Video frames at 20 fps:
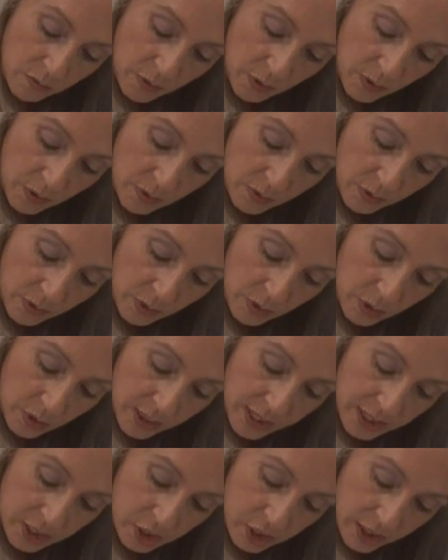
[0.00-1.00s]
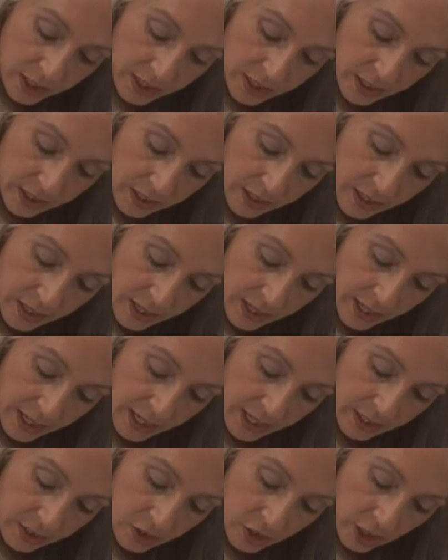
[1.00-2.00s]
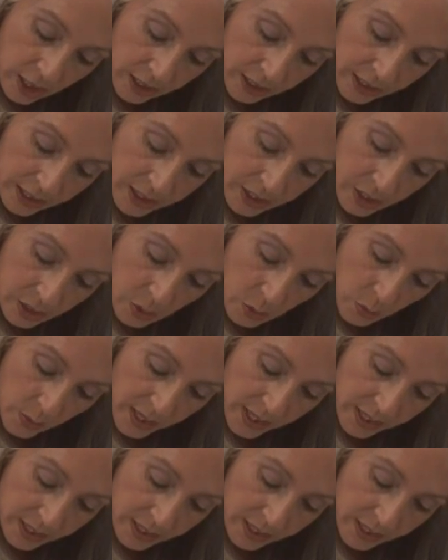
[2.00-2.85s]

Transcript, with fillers: the cookie sheet and gently squeeze,